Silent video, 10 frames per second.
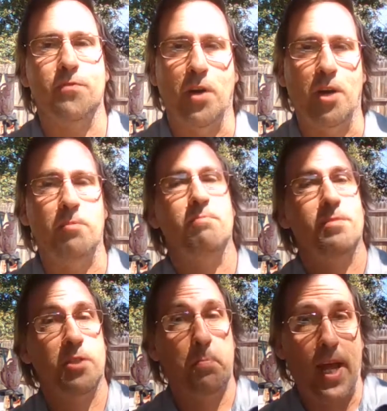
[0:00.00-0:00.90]
from
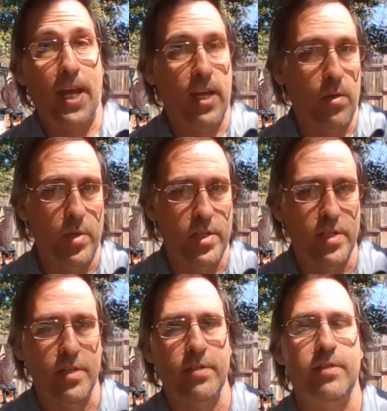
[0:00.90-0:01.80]
Spain, which
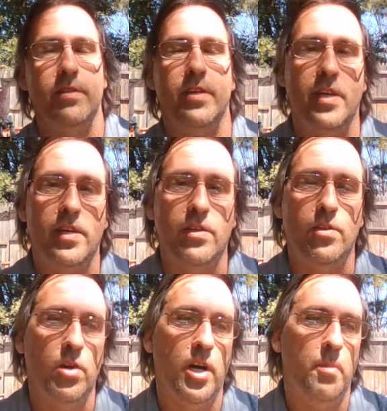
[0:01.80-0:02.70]
is in
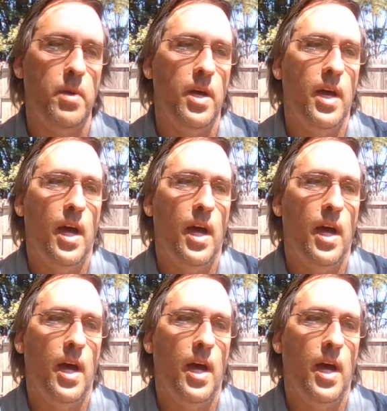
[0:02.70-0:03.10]
Europe,